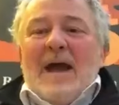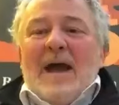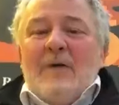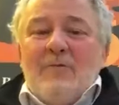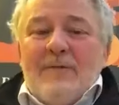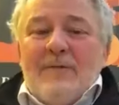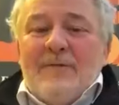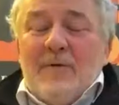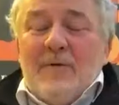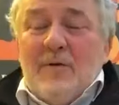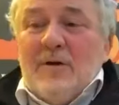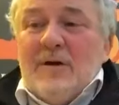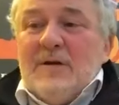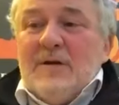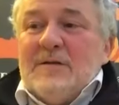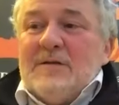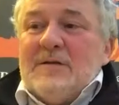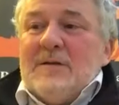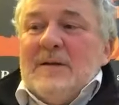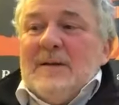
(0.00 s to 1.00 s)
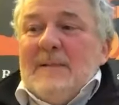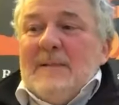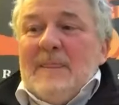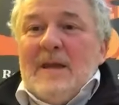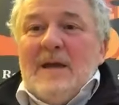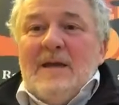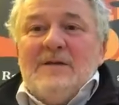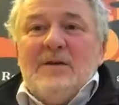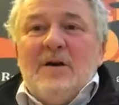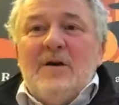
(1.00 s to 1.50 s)
our focus
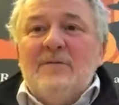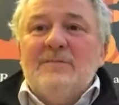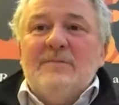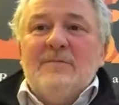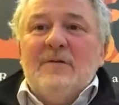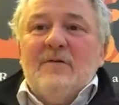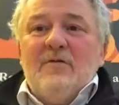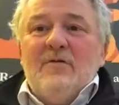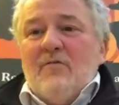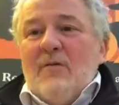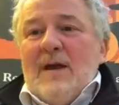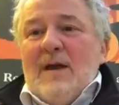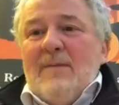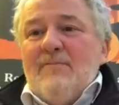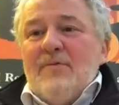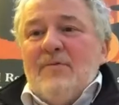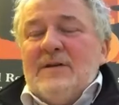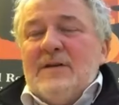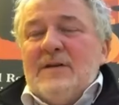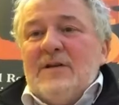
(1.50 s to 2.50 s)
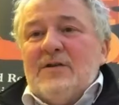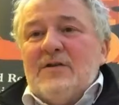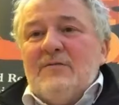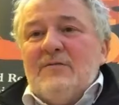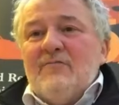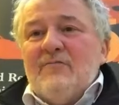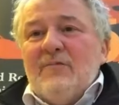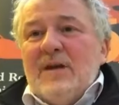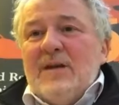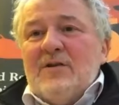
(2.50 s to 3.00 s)
is on Great British
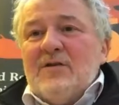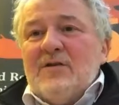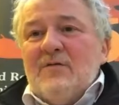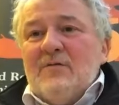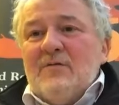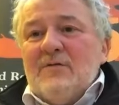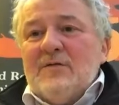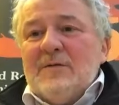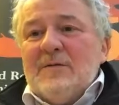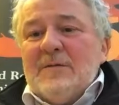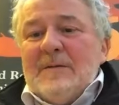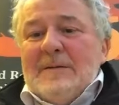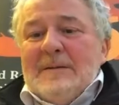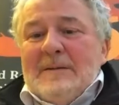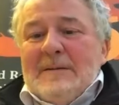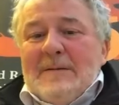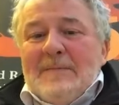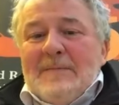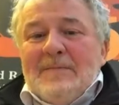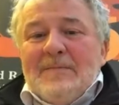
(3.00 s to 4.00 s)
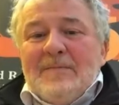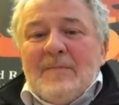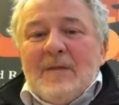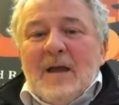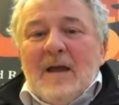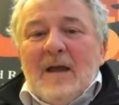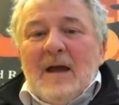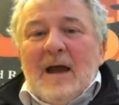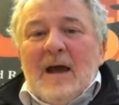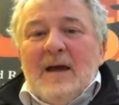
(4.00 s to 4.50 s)
regionals.
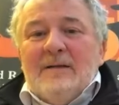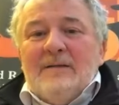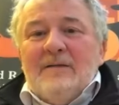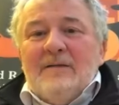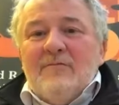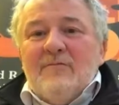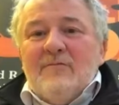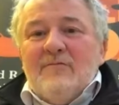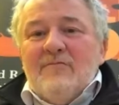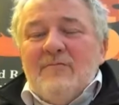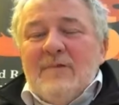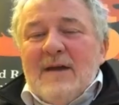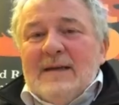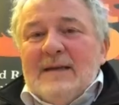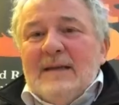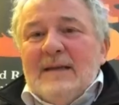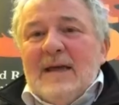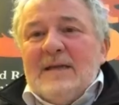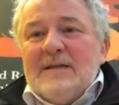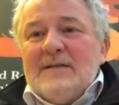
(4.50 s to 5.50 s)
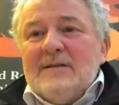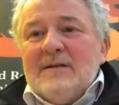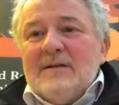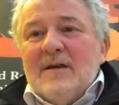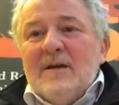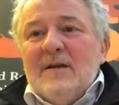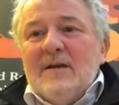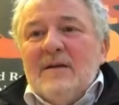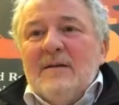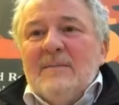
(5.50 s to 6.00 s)
And Red
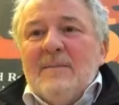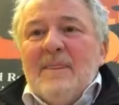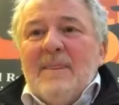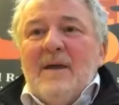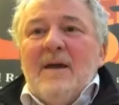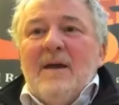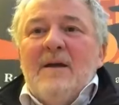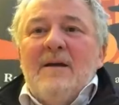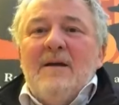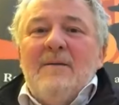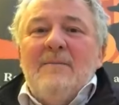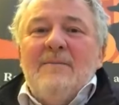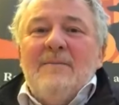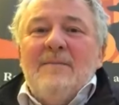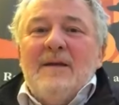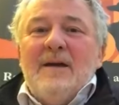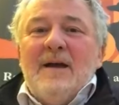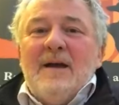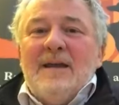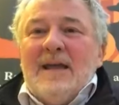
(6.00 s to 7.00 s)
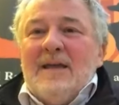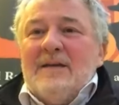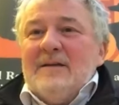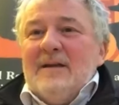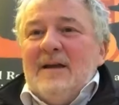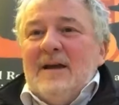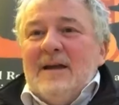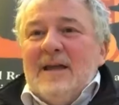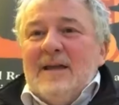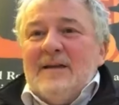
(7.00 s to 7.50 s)
Leicester, I get
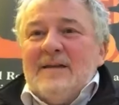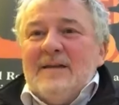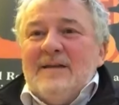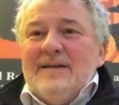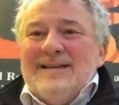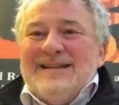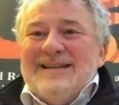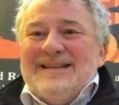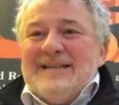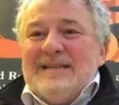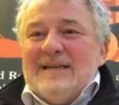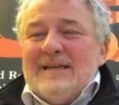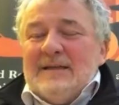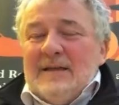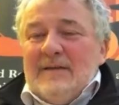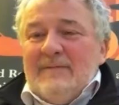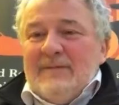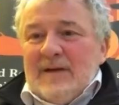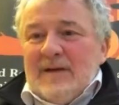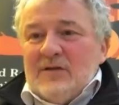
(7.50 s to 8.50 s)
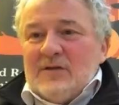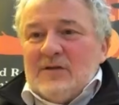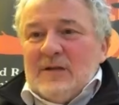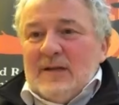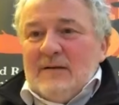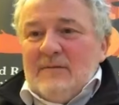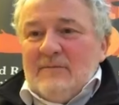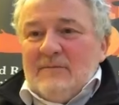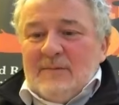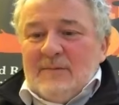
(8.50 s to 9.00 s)
the detail
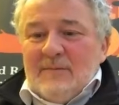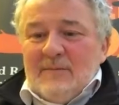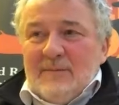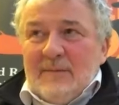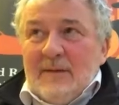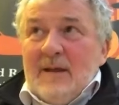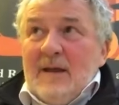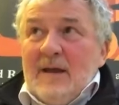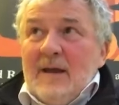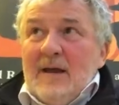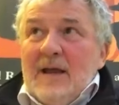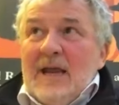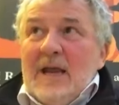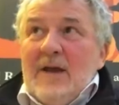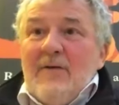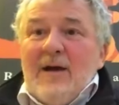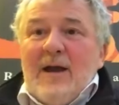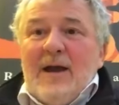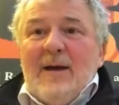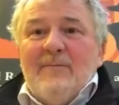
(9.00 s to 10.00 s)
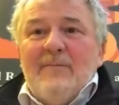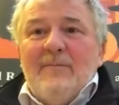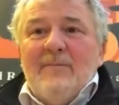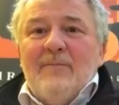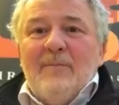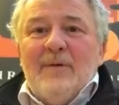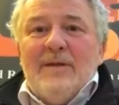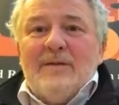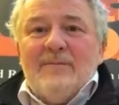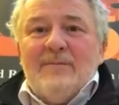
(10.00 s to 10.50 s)
eventually when here I am
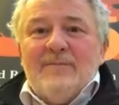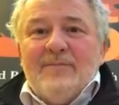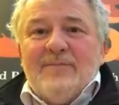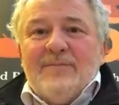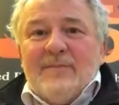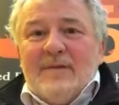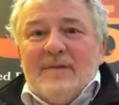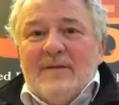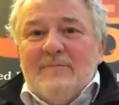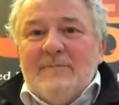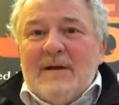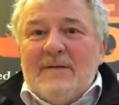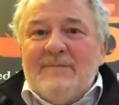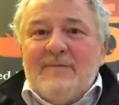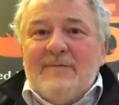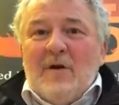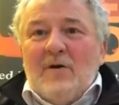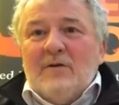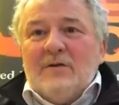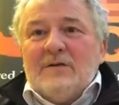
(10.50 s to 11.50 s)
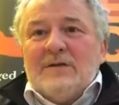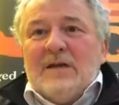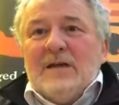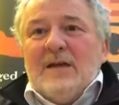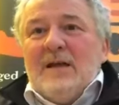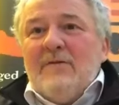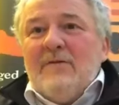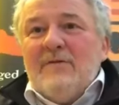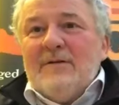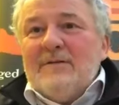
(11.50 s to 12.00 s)
with my fox
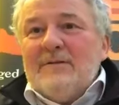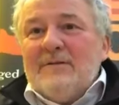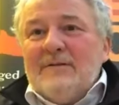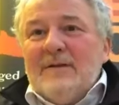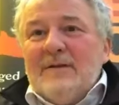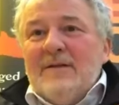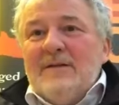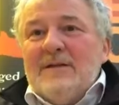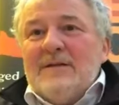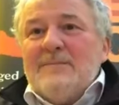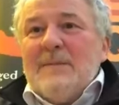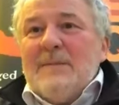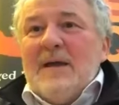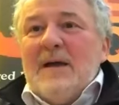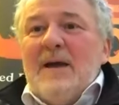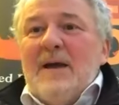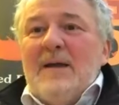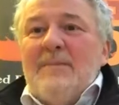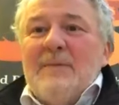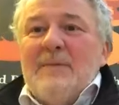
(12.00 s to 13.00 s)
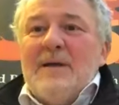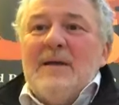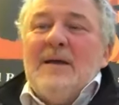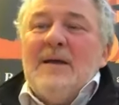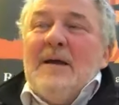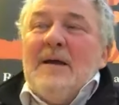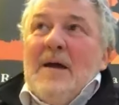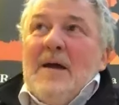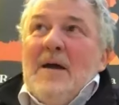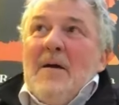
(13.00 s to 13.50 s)
here and this behind me.
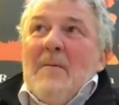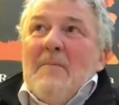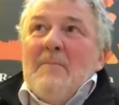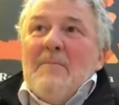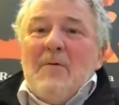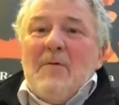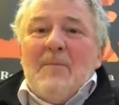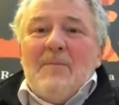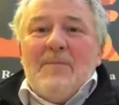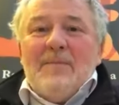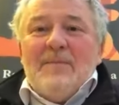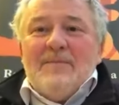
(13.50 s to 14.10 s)
But